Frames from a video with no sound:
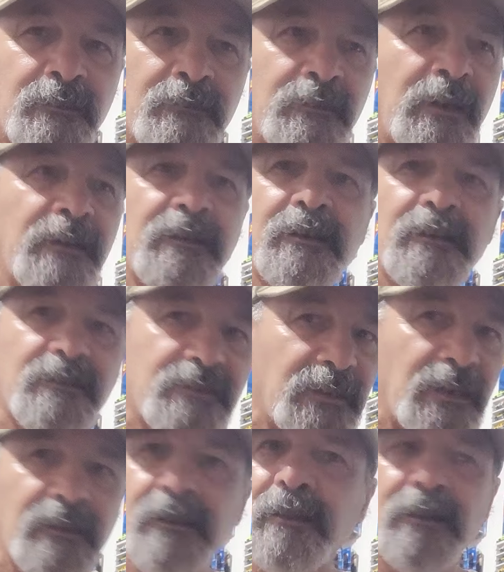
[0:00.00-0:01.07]
Now you got to
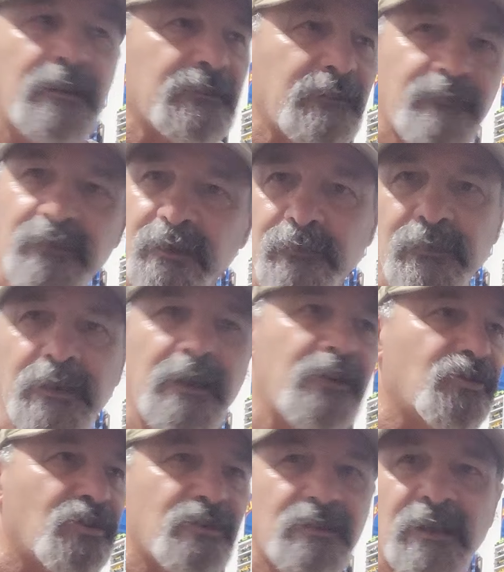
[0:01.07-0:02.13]
start collecting
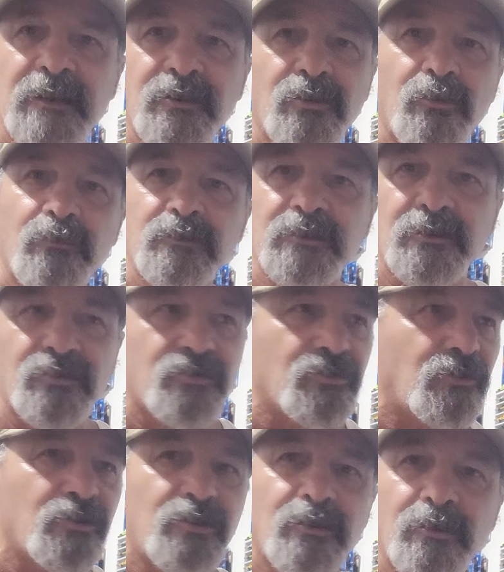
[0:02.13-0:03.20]
variations. Now you're going to the
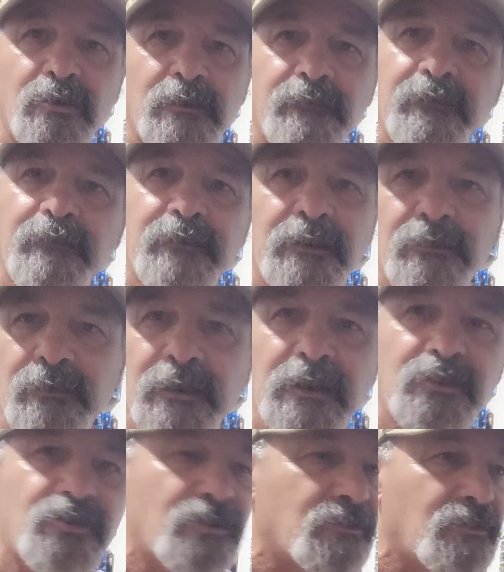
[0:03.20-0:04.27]
store and you're looking for
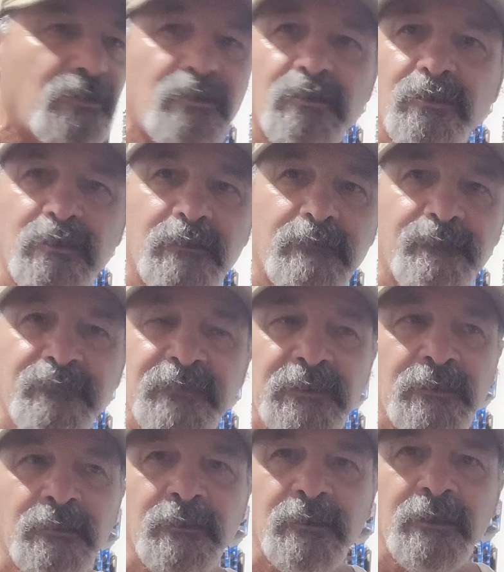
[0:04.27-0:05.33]
variations, or you're looking,
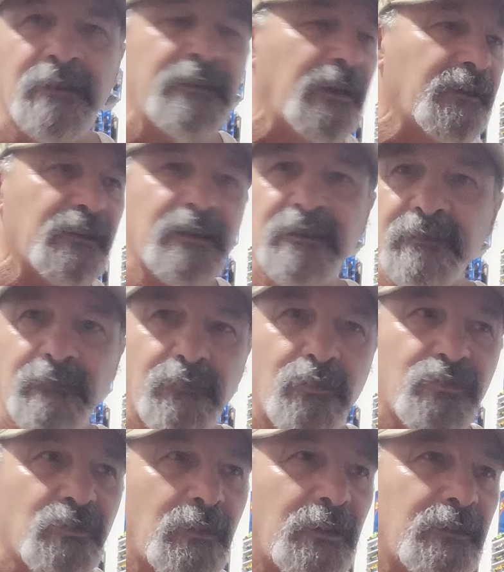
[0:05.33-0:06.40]
and now you got the
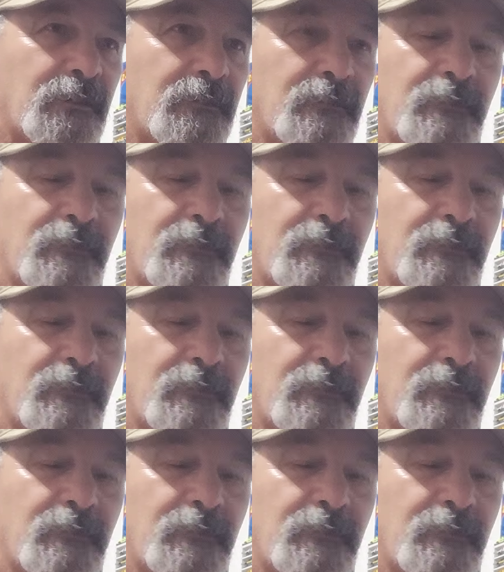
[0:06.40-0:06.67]
Volkswagen.